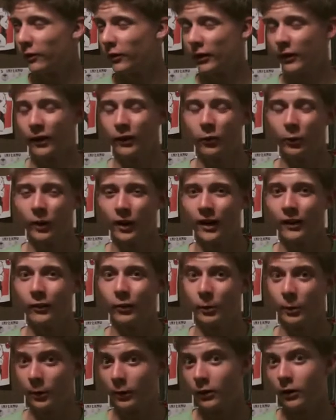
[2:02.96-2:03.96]
because that's what I asked
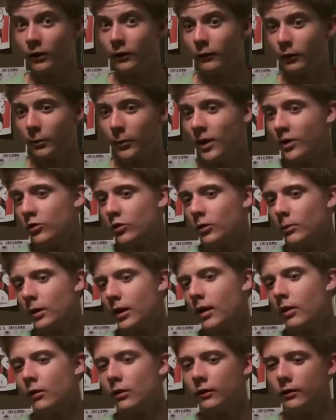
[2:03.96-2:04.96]
for information
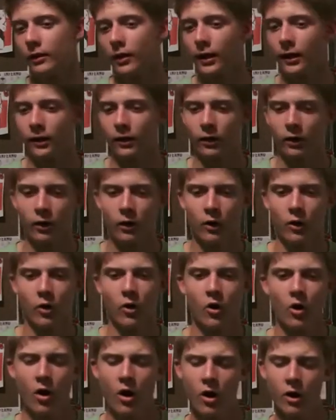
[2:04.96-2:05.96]
about. And he's like,
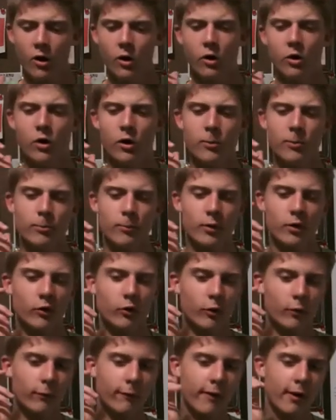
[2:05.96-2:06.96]
hello, I'm
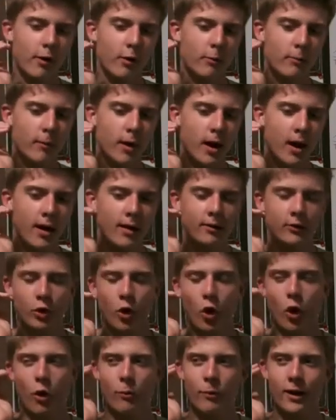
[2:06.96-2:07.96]
Mr. Film Man,
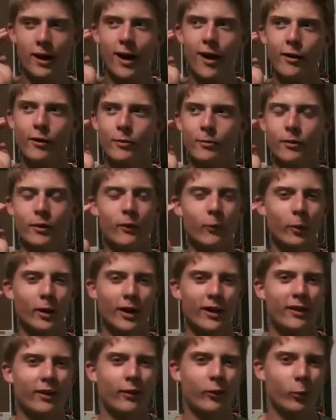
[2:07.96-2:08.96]
call me Adam. And we
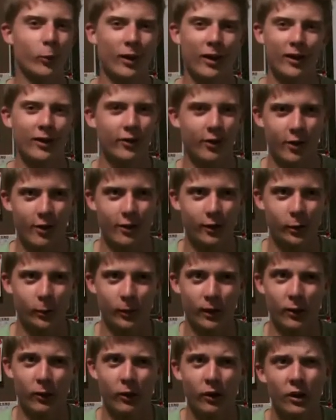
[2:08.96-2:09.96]
had this weird talk
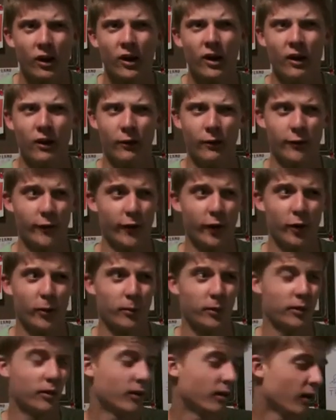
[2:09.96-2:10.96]
about film
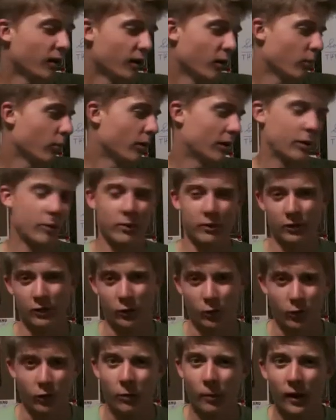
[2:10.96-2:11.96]
and what I want to do
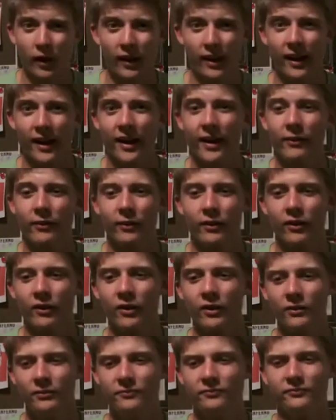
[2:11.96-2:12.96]
with my life.
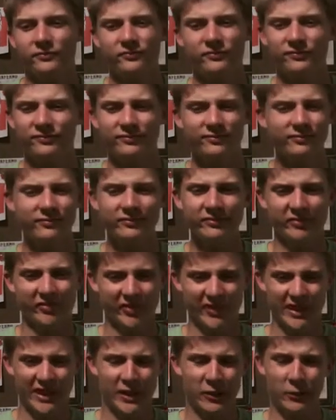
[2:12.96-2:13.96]
And
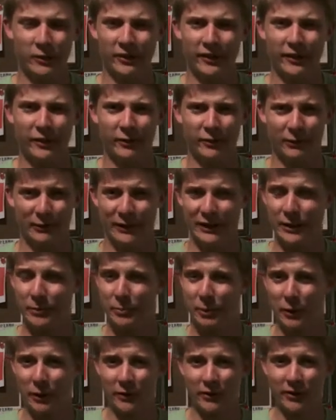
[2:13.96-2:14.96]
it was just really
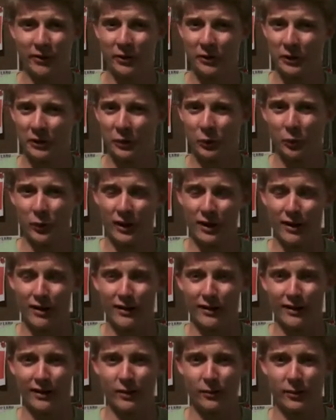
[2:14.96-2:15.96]
personal and weird.
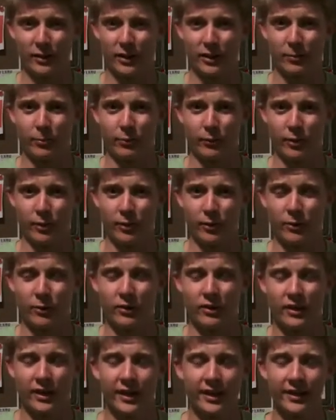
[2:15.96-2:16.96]
And I'm like, bro,
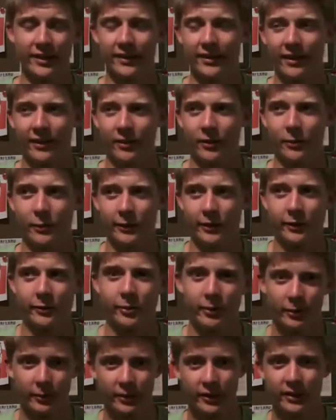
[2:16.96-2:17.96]
I didn't tell him this,
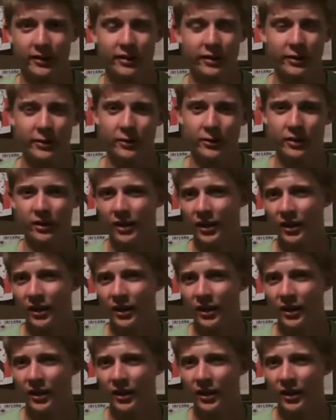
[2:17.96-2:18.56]
but I'm like, dude,